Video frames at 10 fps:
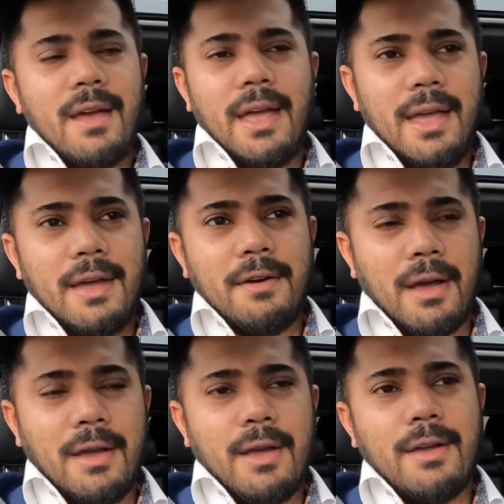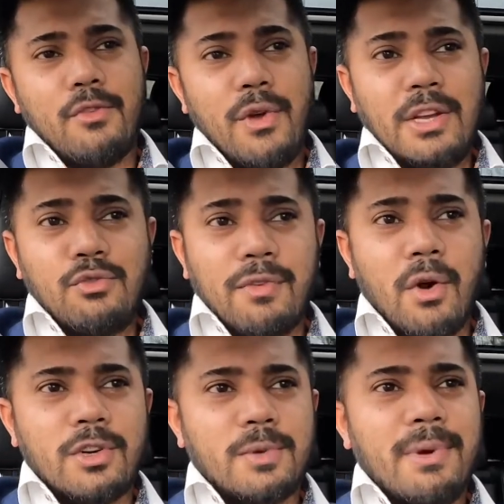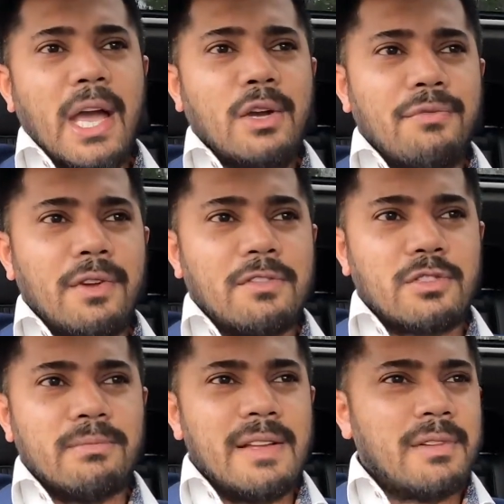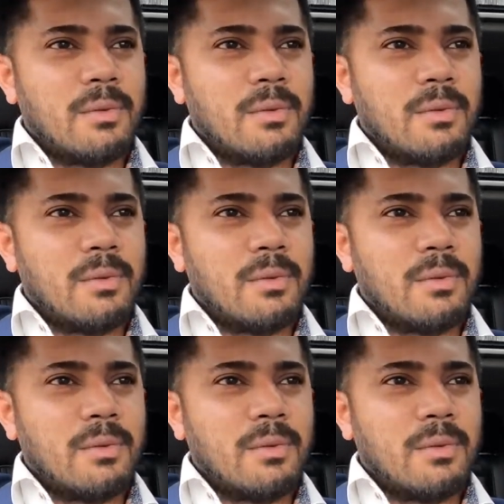a Range Rover Autobiography of some level,